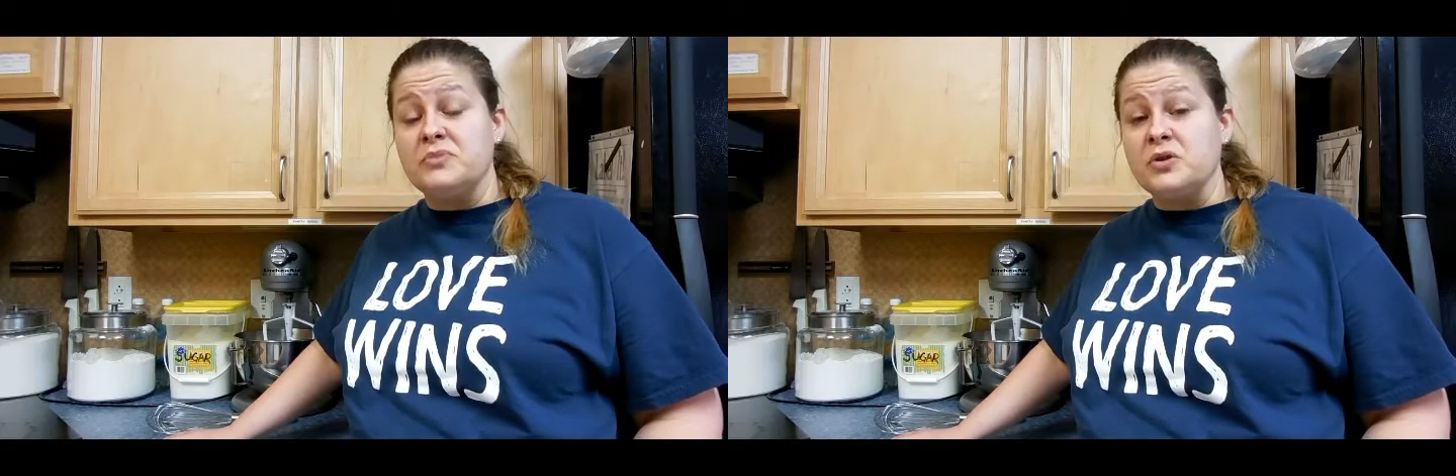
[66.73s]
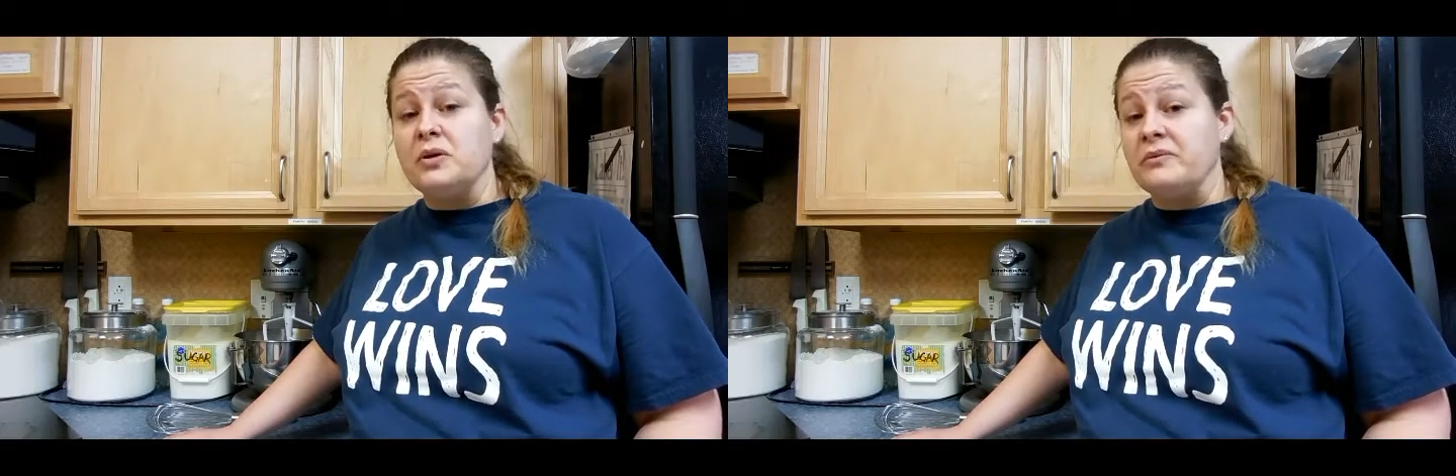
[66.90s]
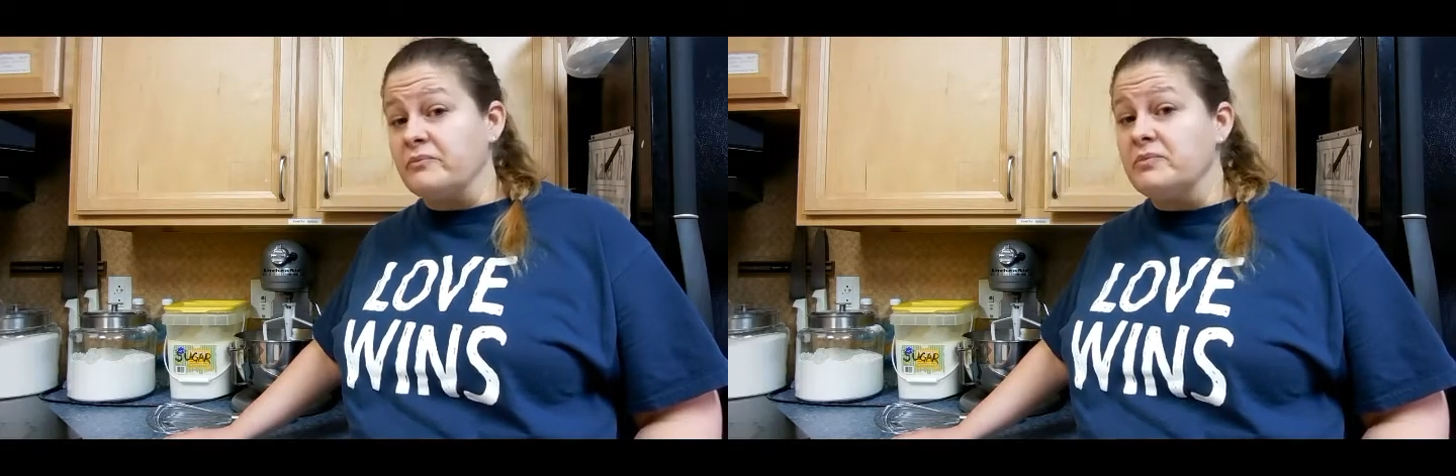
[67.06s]

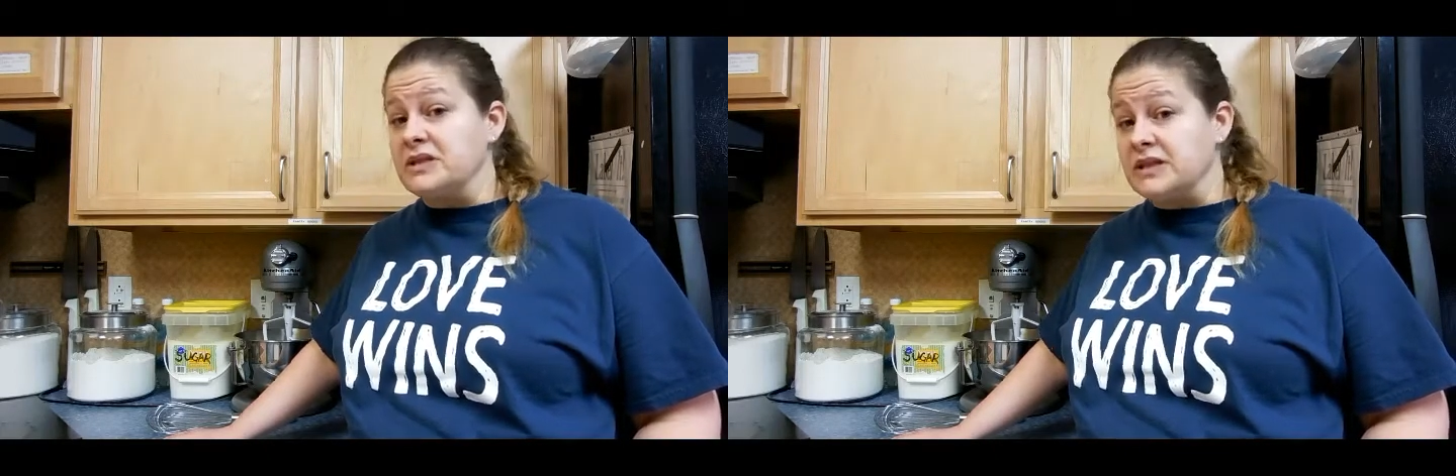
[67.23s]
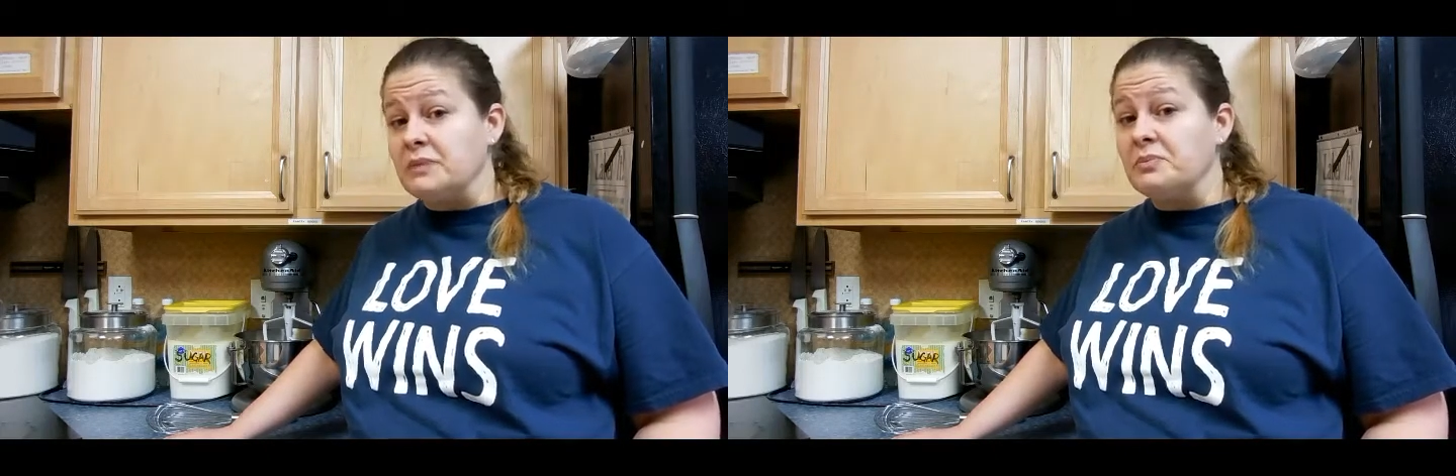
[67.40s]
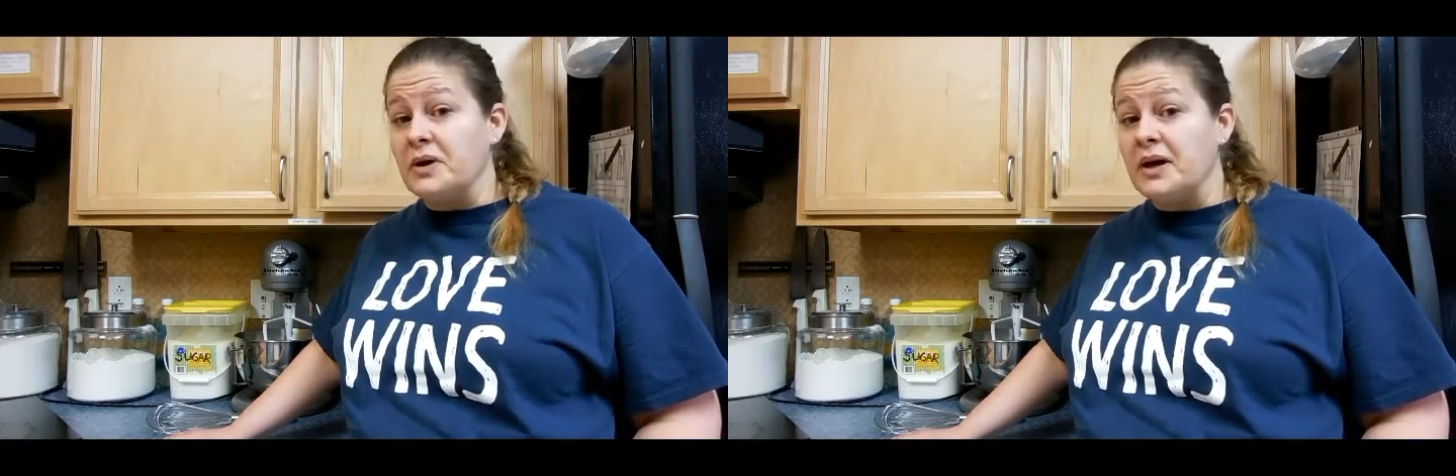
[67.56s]
doing
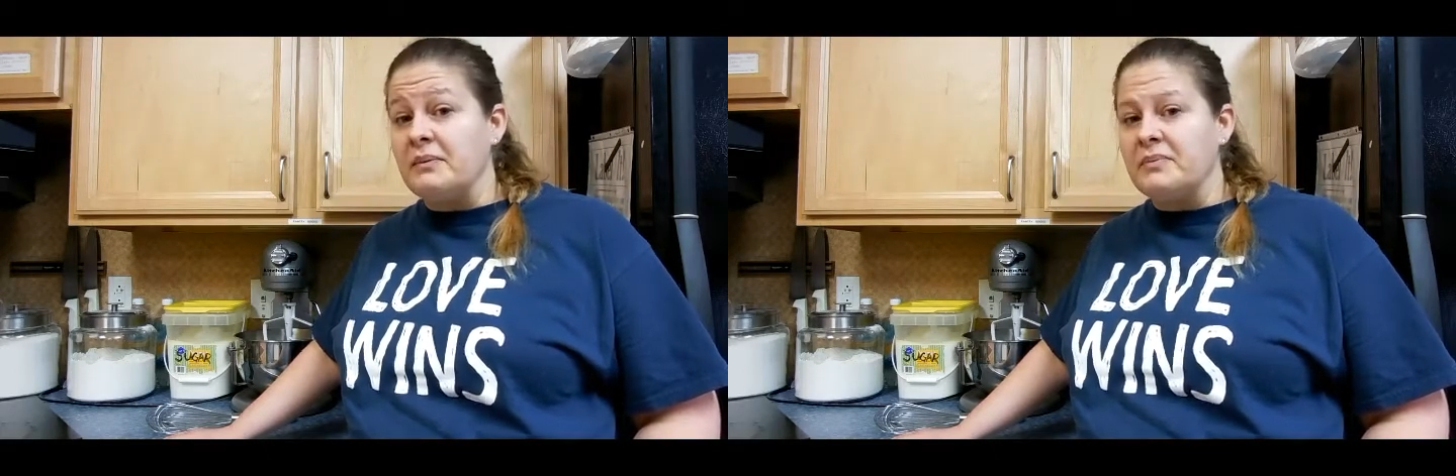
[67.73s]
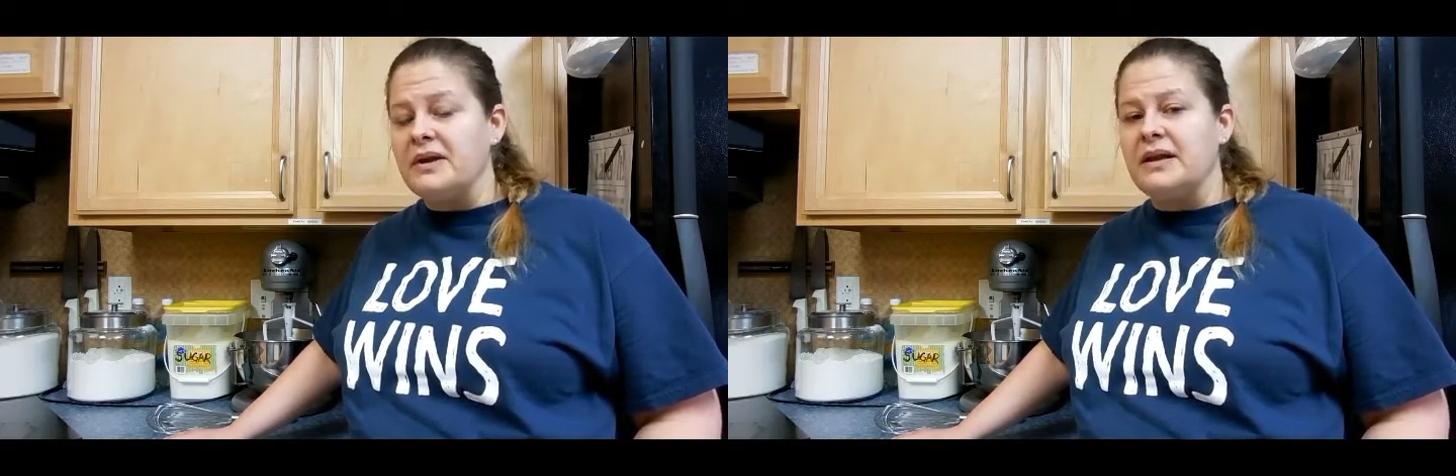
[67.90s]
biscuit prep,